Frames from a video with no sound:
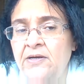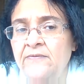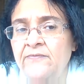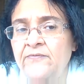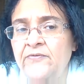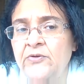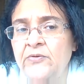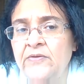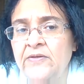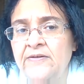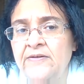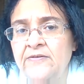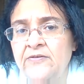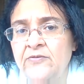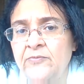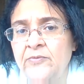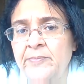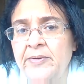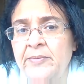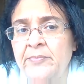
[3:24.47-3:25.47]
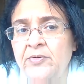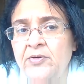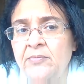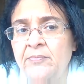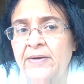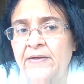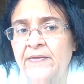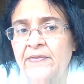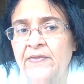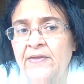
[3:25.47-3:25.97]
A few things to remember
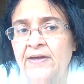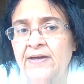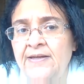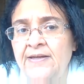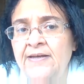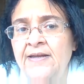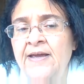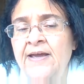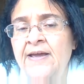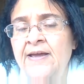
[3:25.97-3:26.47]
about that.